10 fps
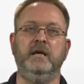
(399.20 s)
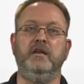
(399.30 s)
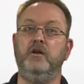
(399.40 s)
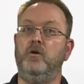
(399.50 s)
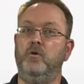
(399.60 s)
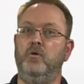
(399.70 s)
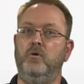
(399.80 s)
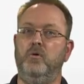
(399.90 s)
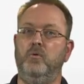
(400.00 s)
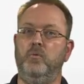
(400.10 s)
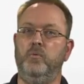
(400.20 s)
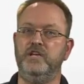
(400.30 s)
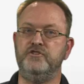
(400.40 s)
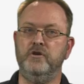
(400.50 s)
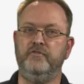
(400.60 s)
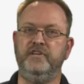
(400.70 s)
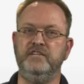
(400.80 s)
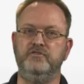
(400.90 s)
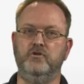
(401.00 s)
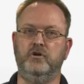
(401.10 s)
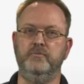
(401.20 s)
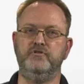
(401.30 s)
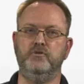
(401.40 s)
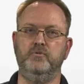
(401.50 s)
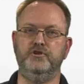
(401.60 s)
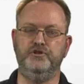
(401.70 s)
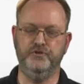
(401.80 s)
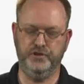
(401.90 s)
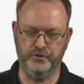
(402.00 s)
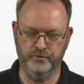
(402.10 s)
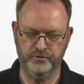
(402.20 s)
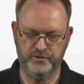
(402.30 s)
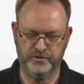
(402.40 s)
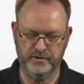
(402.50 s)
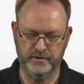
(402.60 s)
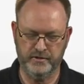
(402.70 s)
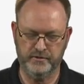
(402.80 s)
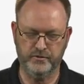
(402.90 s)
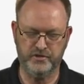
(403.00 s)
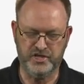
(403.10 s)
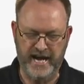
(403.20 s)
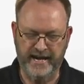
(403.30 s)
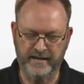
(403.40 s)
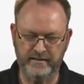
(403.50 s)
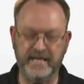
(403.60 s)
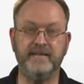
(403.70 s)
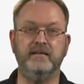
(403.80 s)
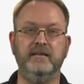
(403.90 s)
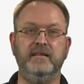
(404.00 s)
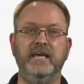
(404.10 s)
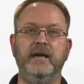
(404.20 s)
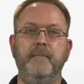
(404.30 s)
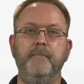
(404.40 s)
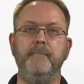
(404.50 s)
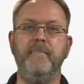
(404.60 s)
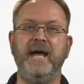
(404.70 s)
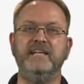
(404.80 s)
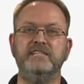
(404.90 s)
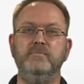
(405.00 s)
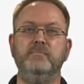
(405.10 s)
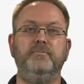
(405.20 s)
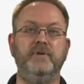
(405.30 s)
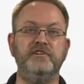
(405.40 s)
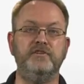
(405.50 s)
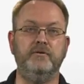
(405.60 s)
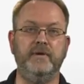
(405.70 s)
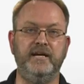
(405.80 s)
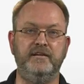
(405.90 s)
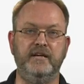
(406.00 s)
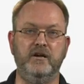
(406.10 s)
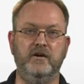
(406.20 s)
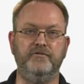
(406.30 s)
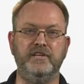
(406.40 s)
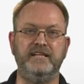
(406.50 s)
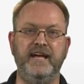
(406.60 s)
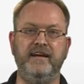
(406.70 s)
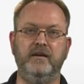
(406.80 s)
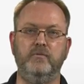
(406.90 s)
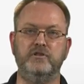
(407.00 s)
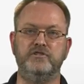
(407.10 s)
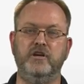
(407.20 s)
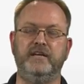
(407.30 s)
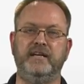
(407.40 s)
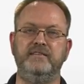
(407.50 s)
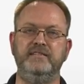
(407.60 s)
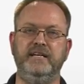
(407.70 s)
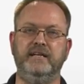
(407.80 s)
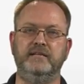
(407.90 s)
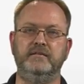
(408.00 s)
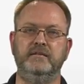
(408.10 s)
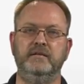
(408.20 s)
Now, which of these norms would you use to check that the maximum pressure rating of the tank was not exceeded?